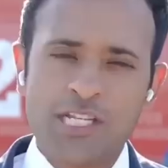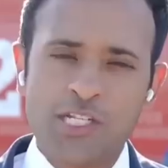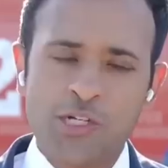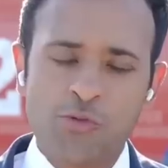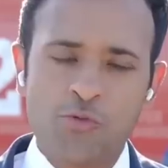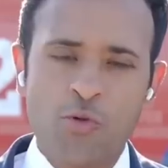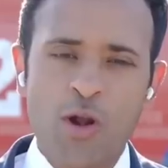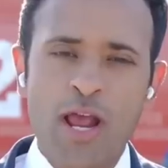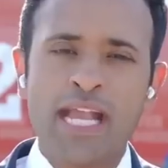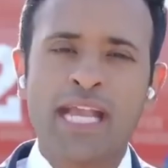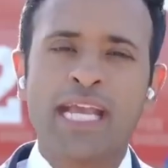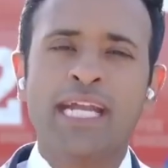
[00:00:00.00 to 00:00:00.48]
as
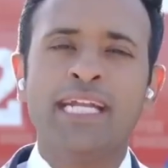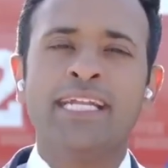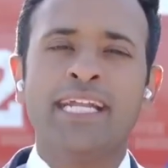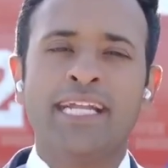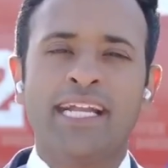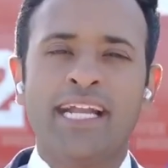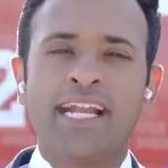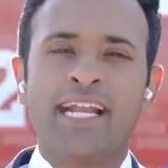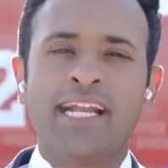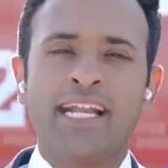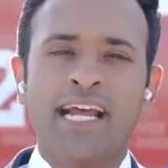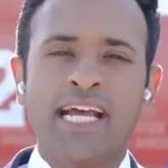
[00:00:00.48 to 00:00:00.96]
Reagan
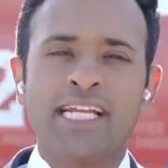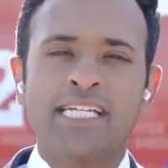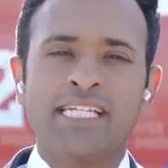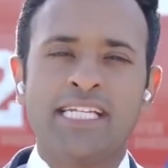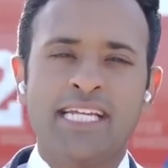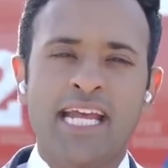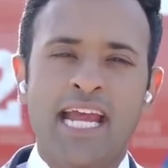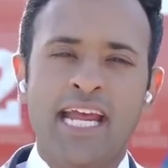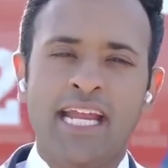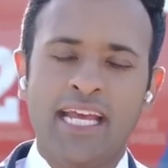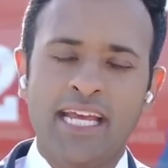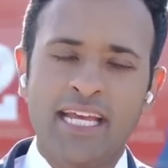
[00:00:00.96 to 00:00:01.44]
did it in
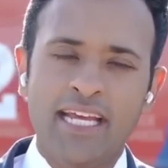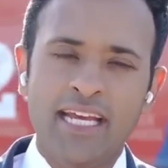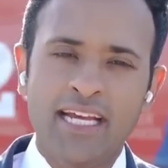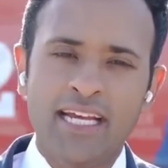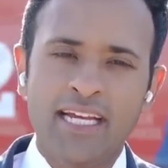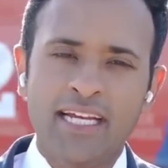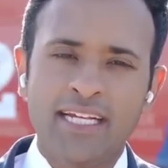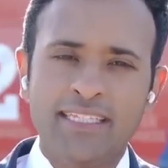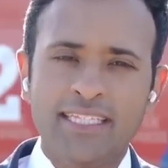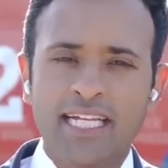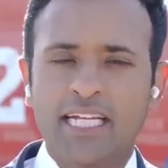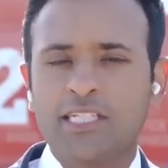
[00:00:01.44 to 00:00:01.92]
1980.
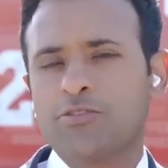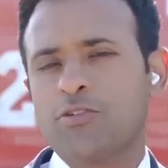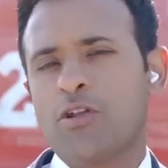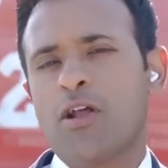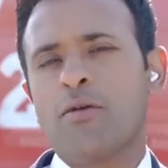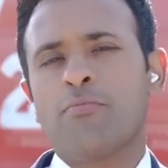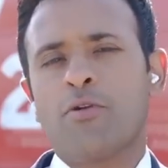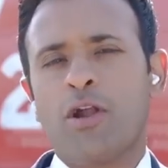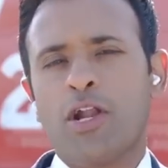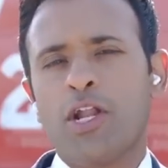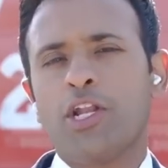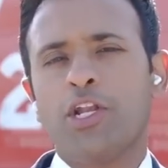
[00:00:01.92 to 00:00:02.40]
That's what
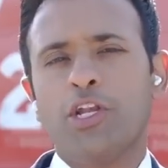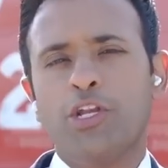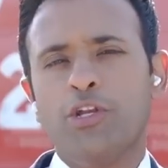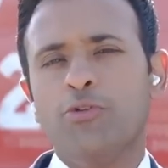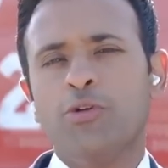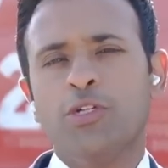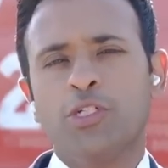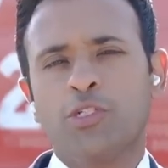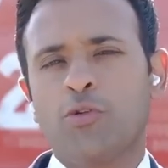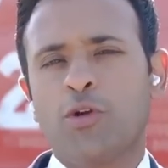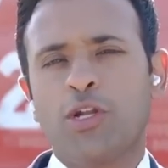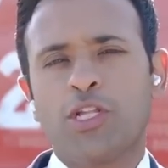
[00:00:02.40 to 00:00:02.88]
I'm running to
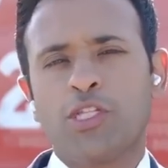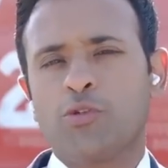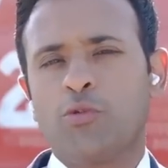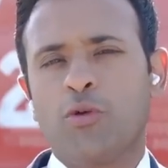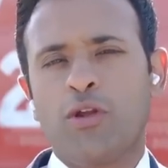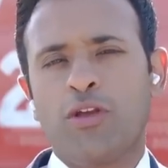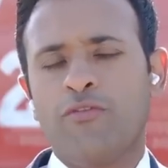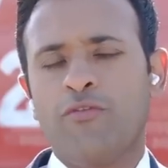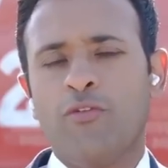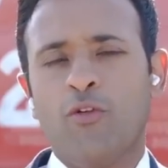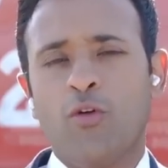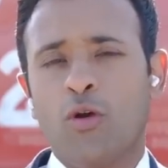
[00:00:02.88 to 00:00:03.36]
do in
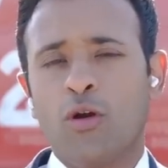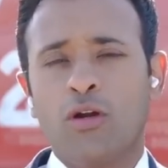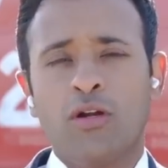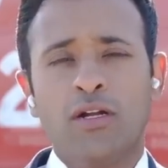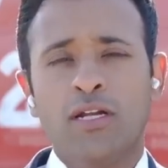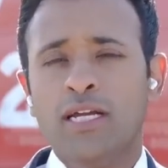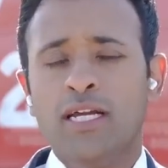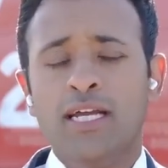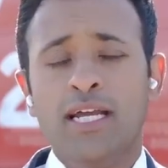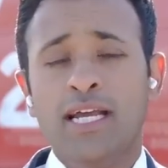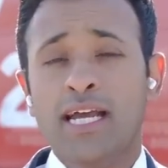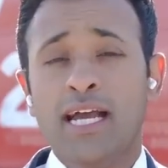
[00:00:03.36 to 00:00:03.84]

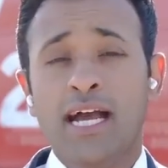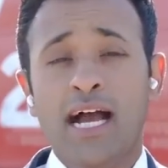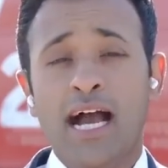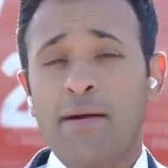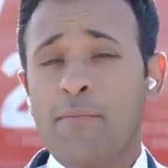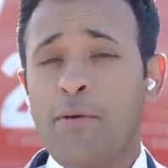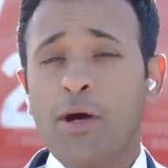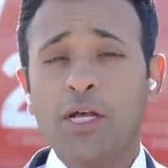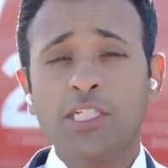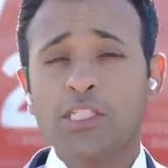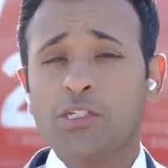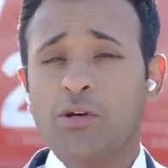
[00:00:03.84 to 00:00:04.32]
2024.
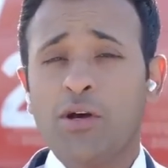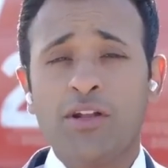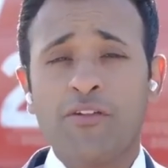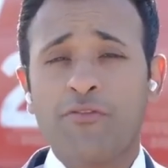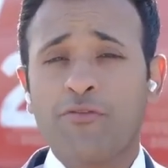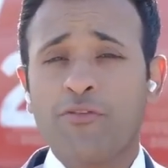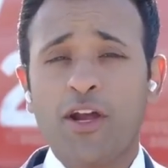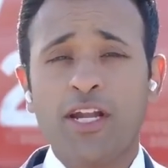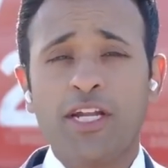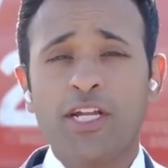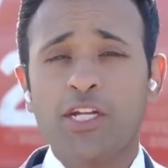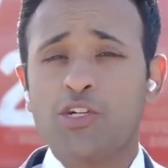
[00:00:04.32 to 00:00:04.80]
I'm also
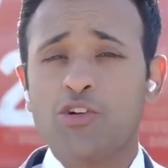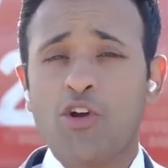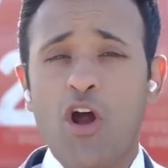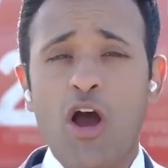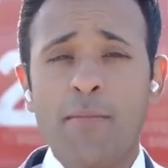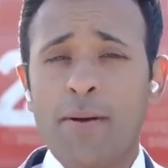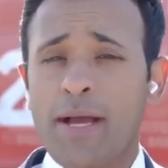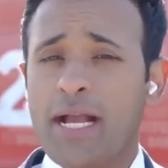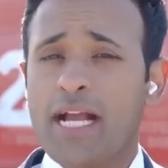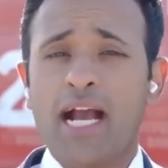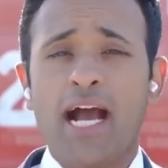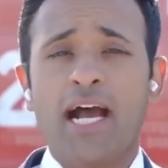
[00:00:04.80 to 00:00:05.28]
unafraid to
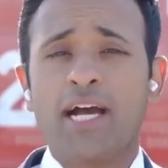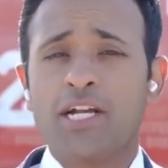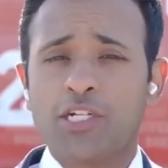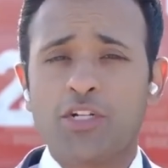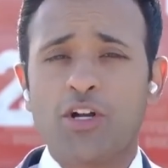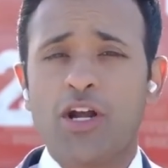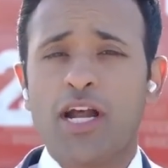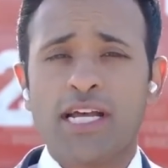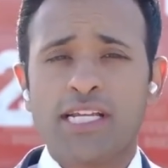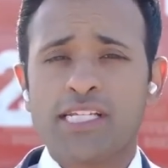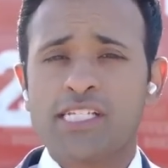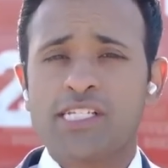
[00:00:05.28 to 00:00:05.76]
draw my
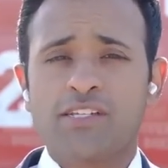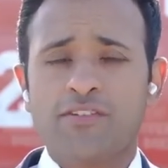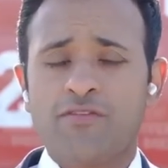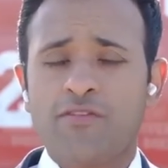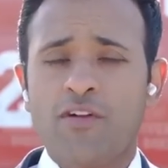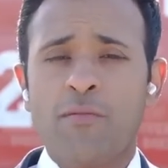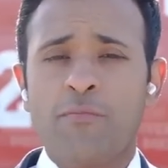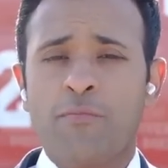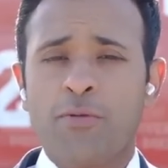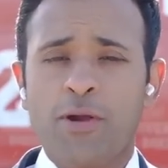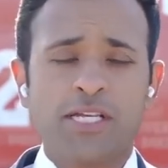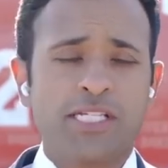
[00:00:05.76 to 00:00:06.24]
contrasts
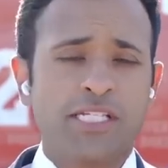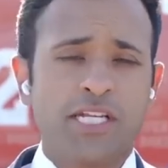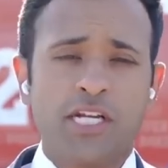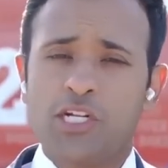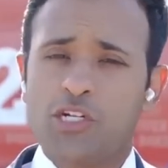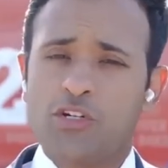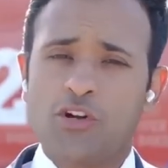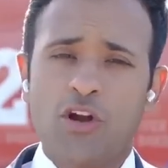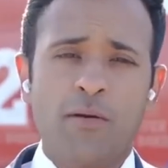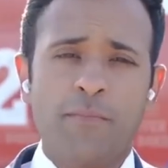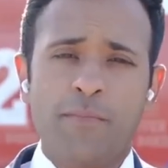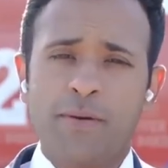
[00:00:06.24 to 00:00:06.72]
from
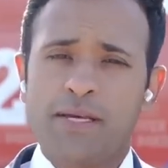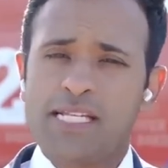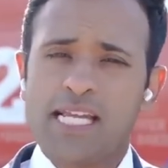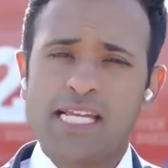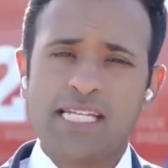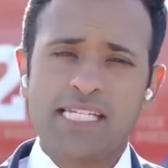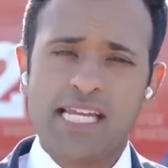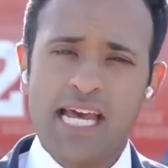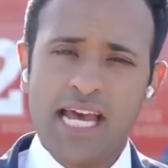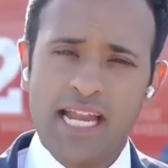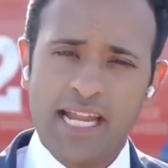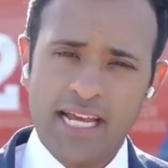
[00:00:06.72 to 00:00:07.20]
President Trump. As
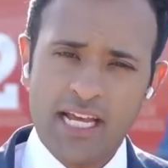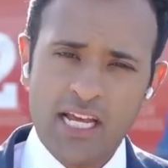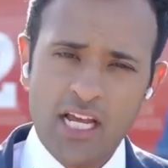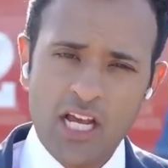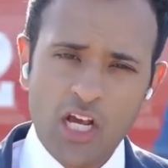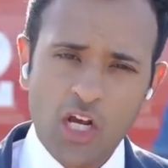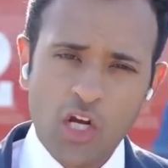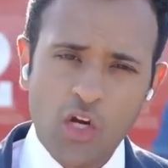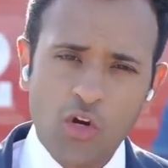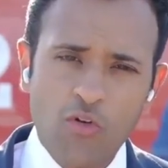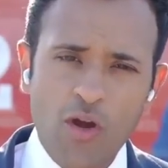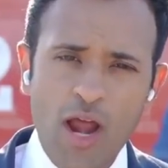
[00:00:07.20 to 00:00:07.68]
I said,
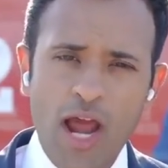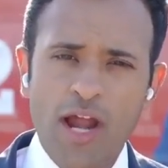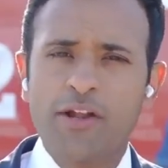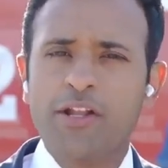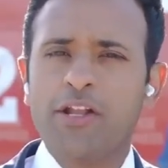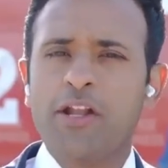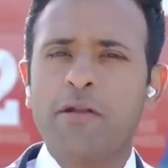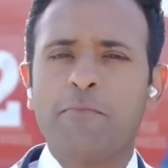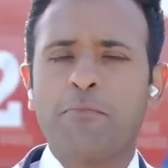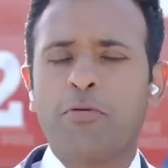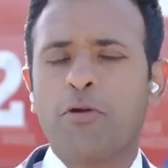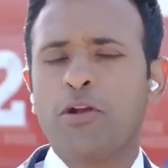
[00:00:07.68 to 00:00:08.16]

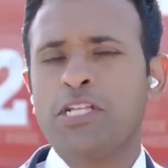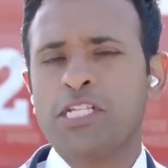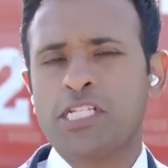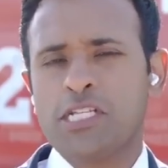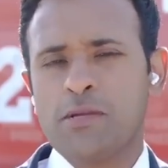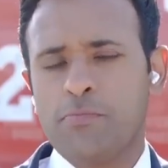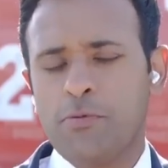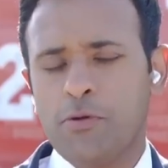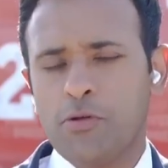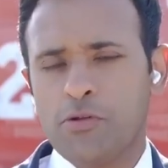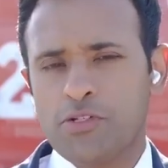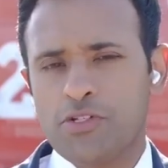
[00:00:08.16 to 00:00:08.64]
grounded in
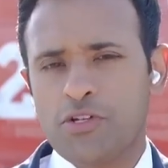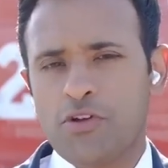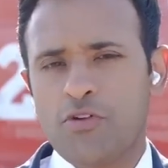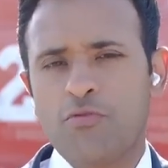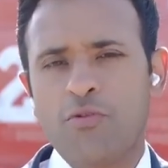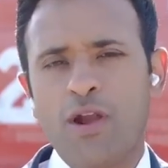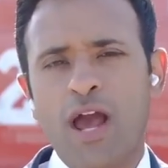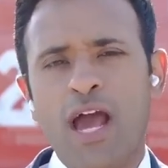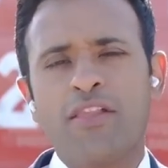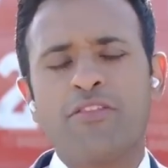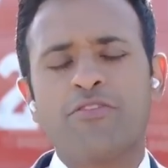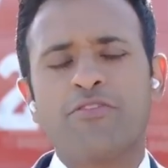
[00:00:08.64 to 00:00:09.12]
principles
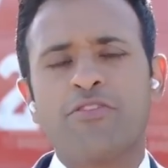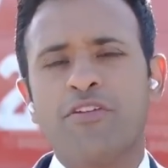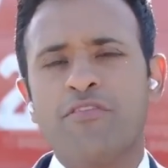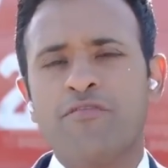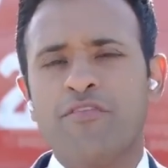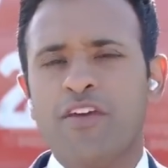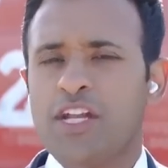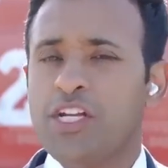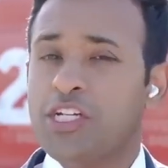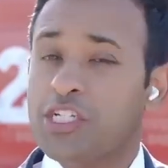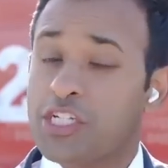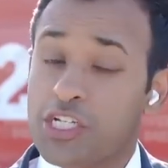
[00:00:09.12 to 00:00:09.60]
rather
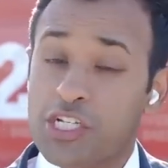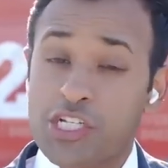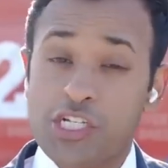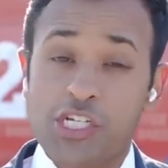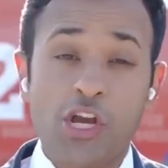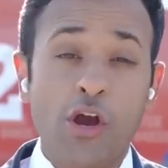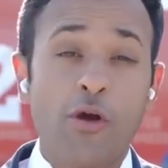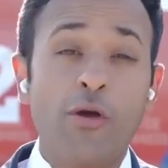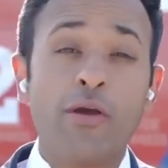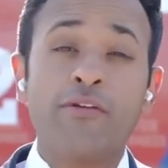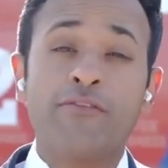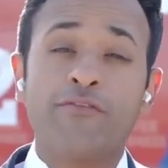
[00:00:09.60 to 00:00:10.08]
than
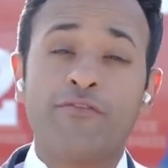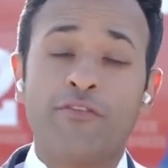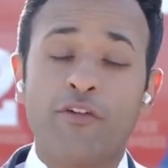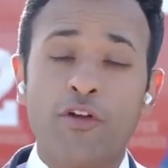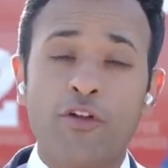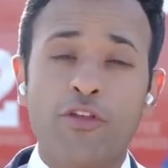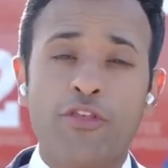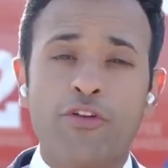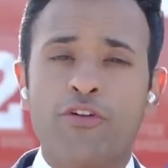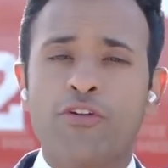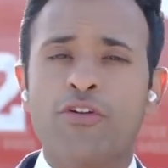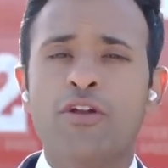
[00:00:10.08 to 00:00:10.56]
vengeance, going
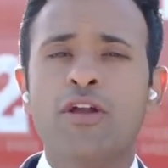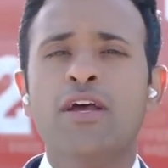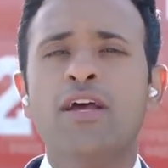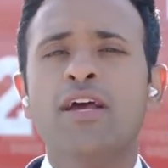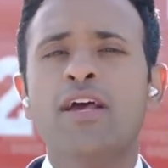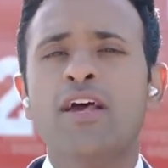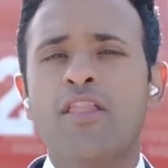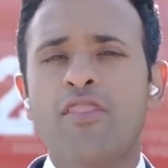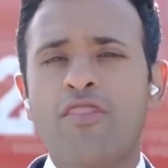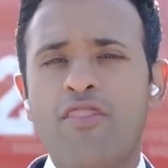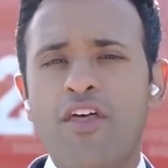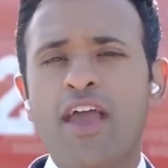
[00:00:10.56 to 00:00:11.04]
further
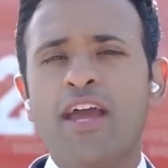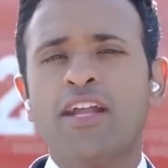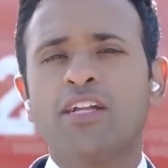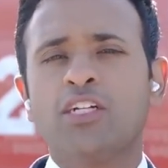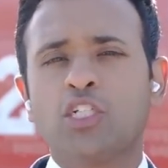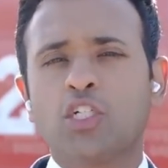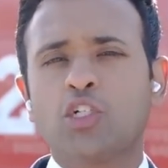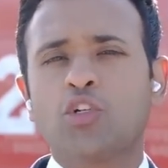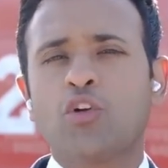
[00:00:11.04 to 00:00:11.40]
than